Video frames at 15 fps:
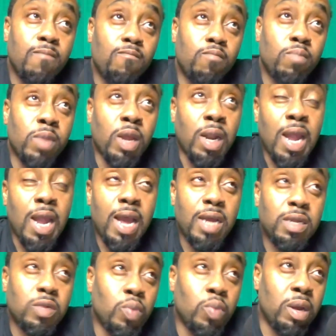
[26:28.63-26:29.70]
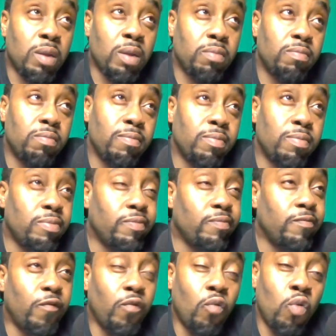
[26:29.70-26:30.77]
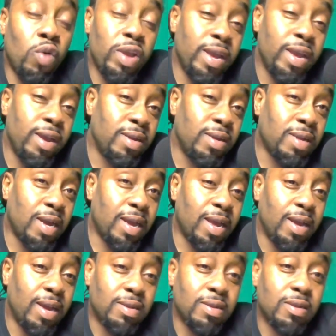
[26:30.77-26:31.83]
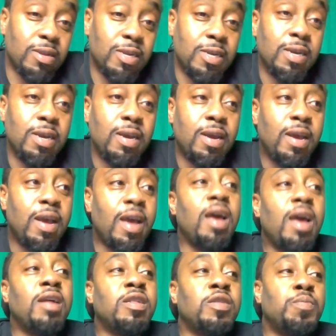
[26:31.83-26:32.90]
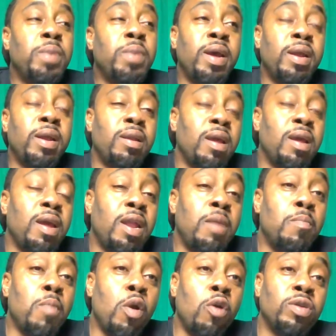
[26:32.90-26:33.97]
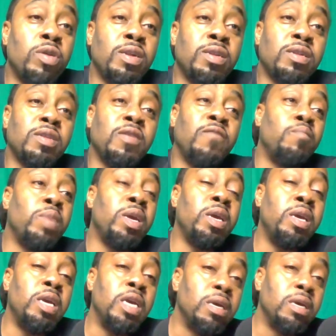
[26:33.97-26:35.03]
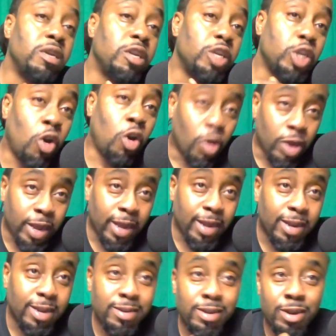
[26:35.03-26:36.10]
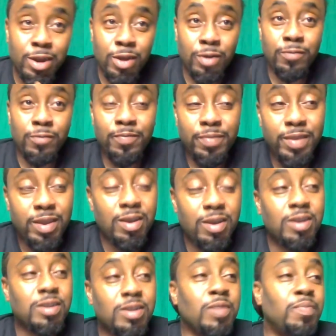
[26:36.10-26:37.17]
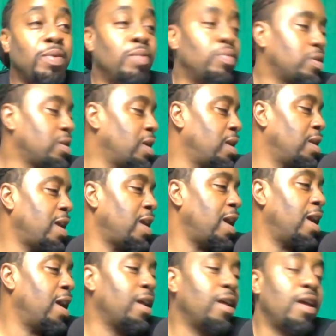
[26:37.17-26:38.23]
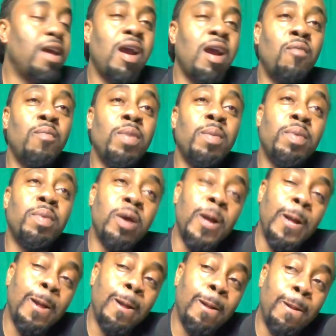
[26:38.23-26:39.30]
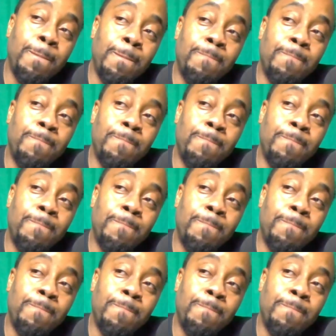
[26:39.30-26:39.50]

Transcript: the last, what, 4 years, I guess, has been an emergence of me talking. You know, so people saying, "Dang!" I remember